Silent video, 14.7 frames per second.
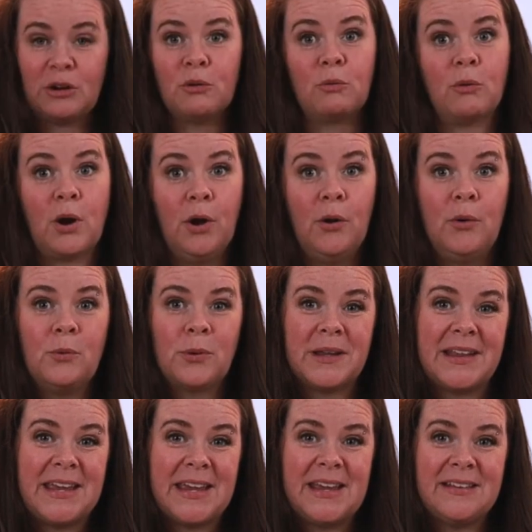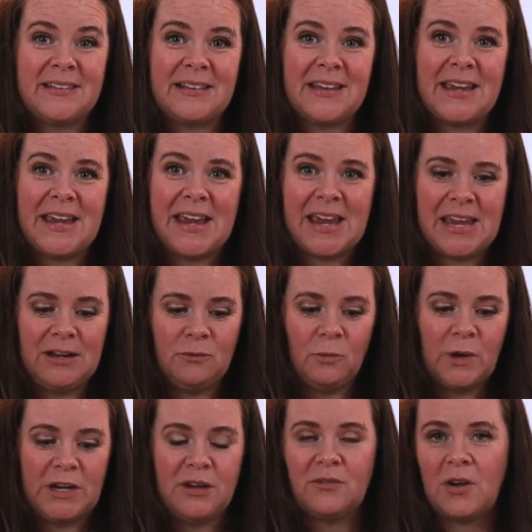grow really easily
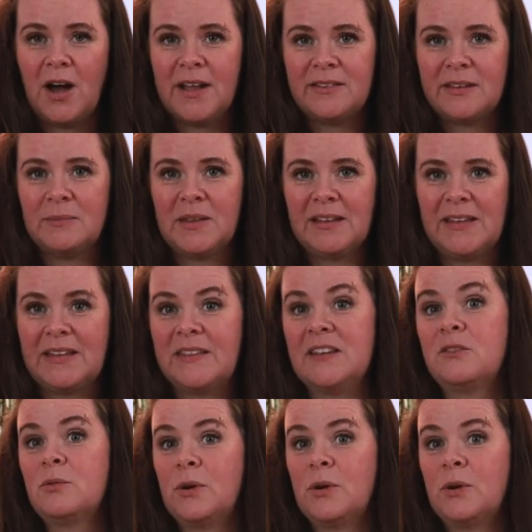when you've got something like this.